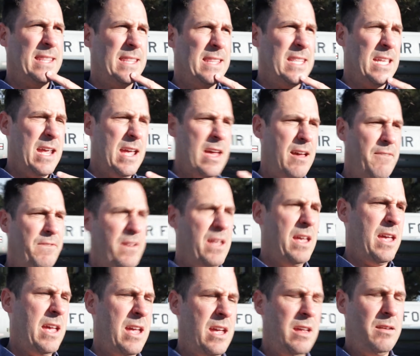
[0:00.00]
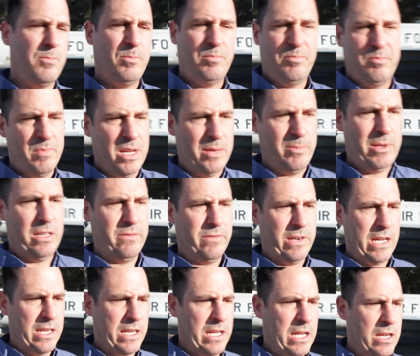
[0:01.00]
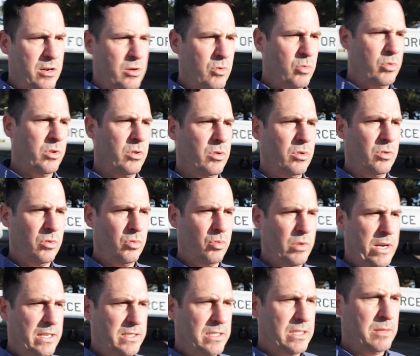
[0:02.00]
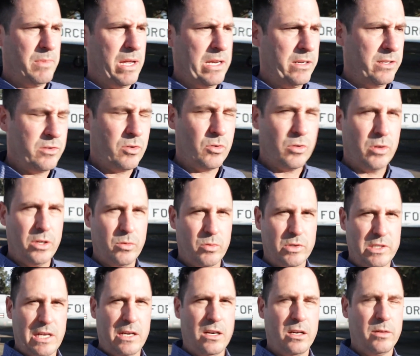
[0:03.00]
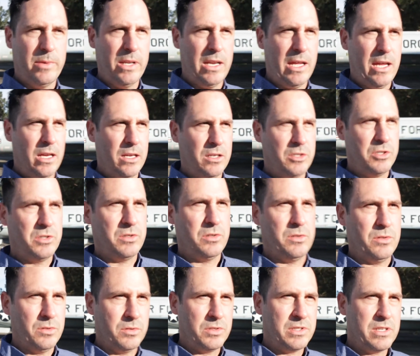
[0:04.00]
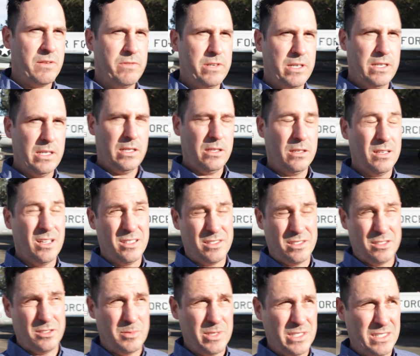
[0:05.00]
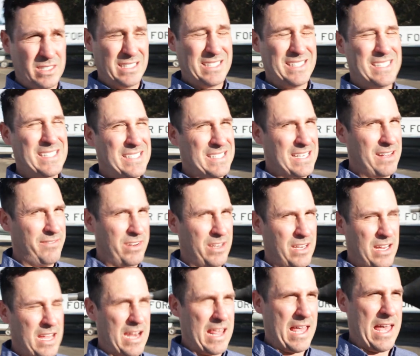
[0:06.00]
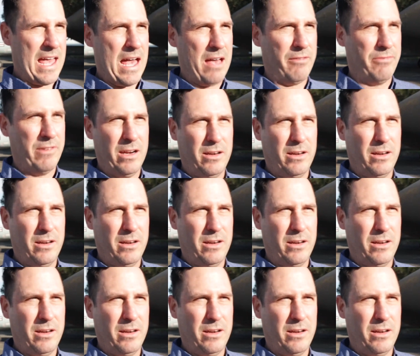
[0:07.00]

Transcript: the FAA and maybe even ICAO will raise the mandatory retirement age to 67 and a half.